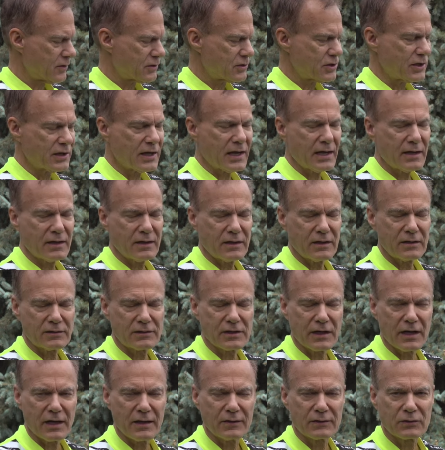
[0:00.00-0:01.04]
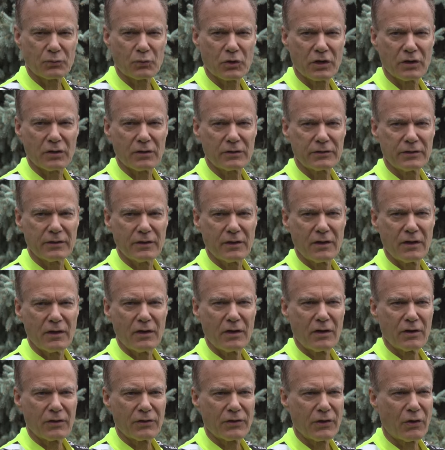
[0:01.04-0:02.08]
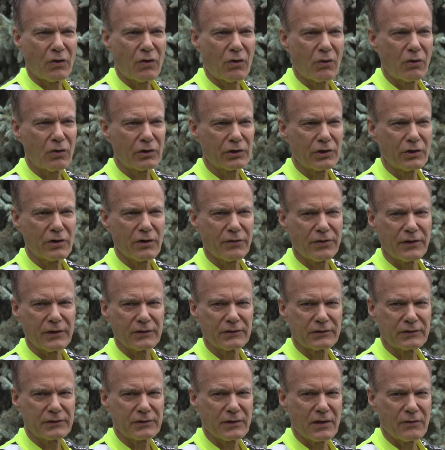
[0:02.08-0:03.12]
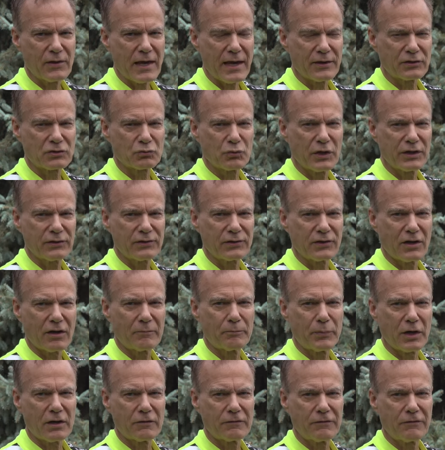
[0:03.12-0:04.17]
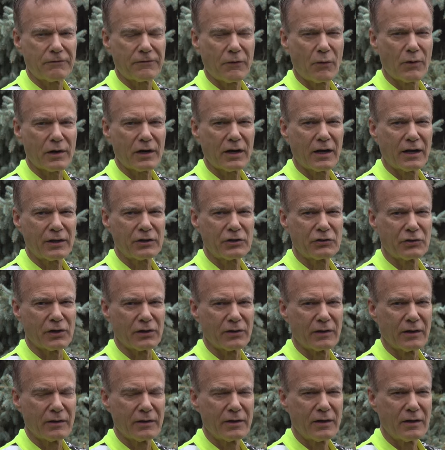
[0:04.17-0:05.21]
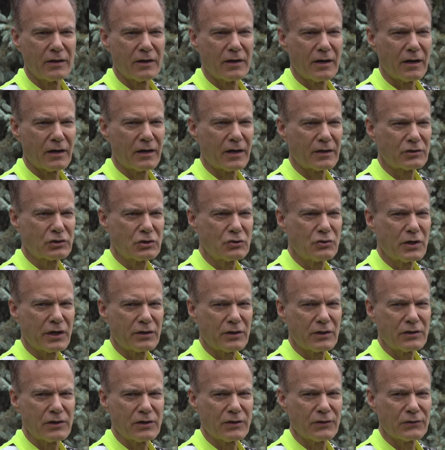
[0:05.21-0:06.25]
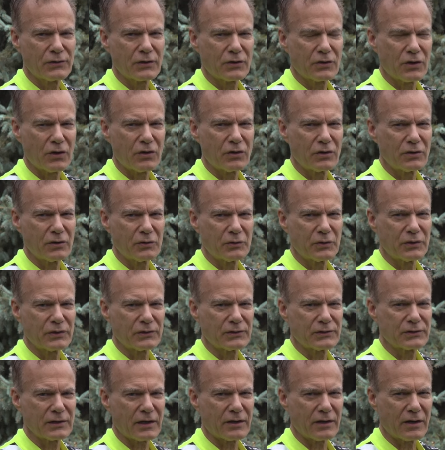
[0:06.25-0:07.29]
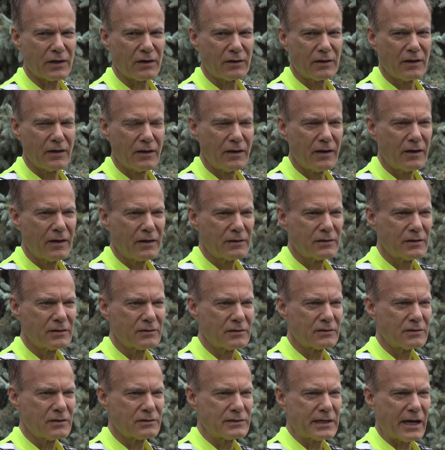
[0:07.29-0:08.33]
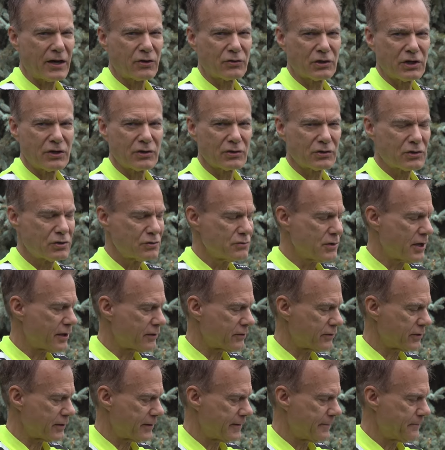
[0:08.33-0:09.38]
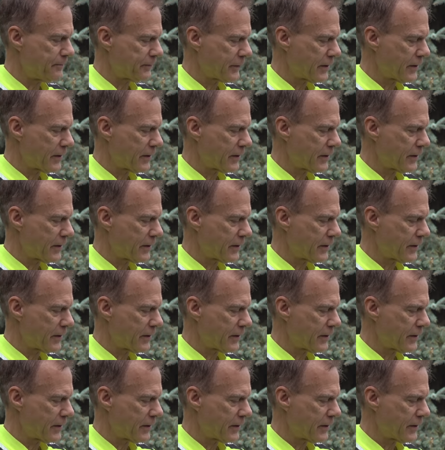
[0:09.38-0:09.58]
today, in today's world, the whole Earth has risen above 400. 200 years ago, it was down near 200.